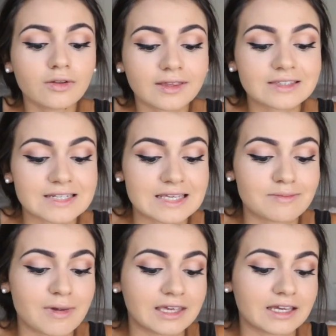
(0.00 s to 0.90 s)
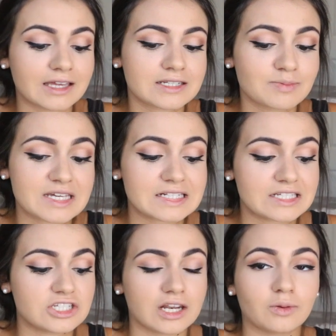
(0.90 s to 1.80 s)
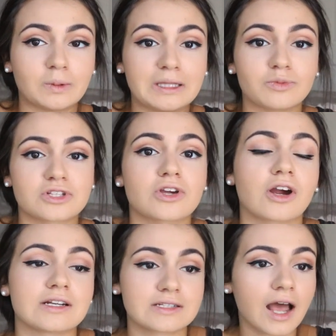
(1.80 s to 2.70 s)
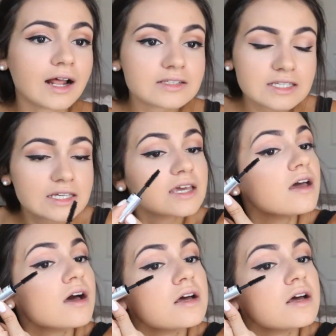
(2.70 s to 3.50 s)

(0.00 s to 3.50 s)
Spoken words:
Like, did he make it because he genuinely was sorry to Tati?